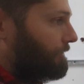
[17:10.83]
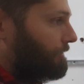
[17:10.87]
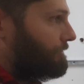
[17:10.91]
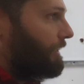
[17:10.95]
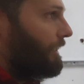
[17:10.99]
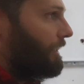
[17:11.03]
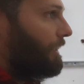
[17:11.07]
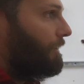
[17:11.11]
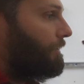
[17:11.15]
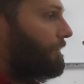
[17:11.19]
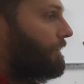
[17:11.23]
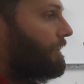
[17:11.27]

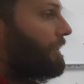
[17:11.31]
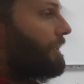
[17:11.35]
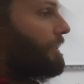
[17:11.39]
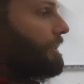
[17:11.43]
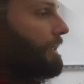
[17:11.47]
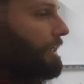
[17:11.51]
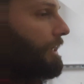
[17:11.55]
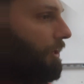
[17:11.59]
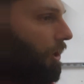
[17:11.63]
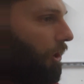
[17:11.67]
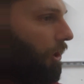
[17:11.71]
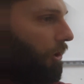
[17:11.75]
So
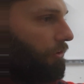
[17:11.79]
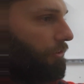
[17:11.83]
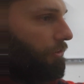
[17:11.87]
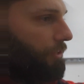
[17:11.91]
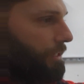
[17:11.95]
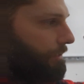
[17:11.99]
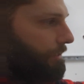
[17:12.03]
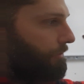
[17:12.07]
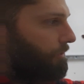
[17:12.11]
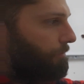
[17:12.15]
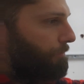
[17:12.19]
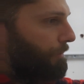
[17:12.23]
it all
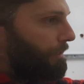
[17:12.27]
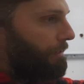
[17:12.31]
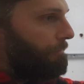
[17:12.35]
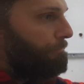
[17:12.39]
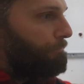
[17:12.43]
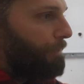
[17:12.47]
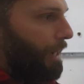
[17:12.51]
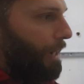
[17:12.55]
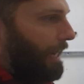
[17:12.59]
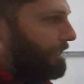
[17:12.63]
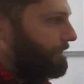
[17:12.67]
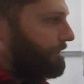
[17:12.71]
needs to be
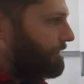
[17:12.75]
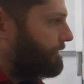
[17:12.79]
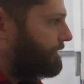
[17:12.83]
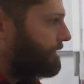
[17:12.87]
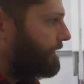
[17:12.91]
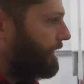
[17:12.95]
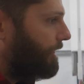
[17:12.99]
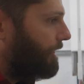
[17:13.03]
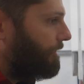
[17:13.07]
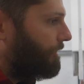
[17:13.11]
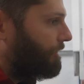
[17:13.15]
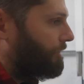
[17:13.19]
bonded
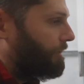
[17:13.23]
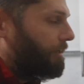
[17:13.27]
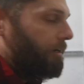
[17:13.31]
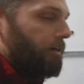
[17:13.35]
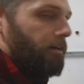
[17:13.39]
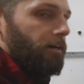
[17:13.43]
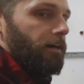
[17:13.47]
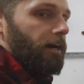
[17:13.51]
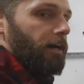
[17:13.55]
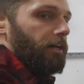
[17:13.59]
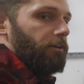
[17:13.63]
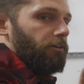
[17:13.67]
together.
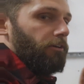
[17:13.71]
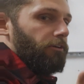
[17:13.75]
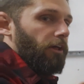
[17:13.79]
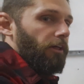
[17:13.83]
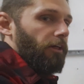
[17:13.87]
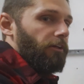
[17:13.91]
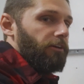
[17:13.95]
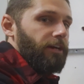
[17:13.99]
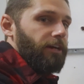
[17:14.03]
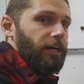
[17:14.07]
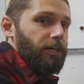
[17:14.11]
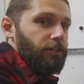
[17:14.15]
I know in
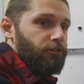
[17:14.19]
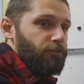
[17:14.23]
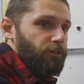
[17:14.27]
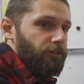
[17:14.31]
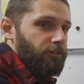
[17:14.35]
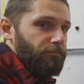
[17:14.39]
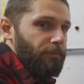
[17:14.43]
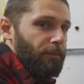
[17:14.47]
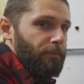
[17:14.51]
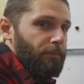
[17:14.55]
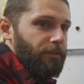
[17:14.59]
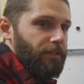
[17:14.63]
other countries
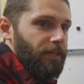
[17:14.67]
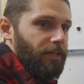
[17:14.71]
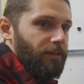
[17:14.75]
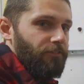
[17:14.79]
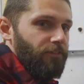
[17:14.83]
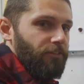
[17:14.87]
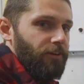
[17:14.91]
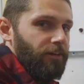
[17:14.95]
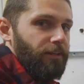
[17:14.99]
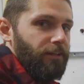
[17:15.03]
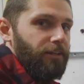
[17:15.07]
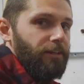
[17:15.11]
it might be
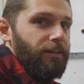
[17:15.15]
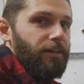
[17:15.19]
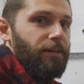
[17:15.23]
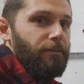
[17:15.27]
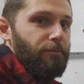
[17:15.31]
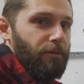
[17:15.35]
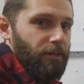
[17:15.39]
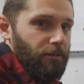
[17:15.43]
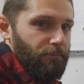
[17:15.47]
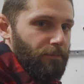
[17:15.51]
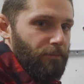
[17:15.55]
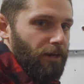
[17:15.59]
different,
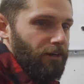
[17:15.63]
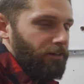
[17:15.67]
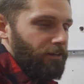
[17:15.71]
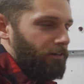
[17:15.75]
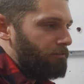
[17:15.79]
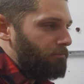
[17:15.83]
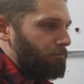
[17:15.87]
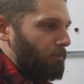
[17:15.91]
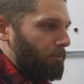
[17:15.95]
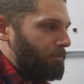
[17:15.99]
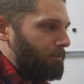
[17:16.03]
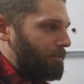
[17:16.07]
but in America
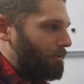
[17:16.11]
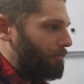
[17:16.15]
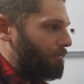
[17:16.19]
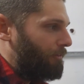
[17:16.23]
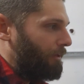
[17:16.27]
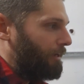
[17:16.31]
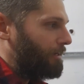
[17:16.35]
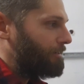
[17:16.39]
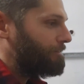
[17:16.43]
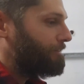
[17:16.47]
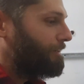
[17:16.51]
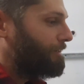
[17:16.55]
that's what we do
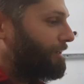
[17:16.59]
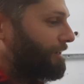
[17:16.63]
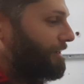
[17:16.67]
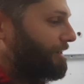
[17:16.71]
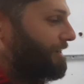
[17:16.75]
things.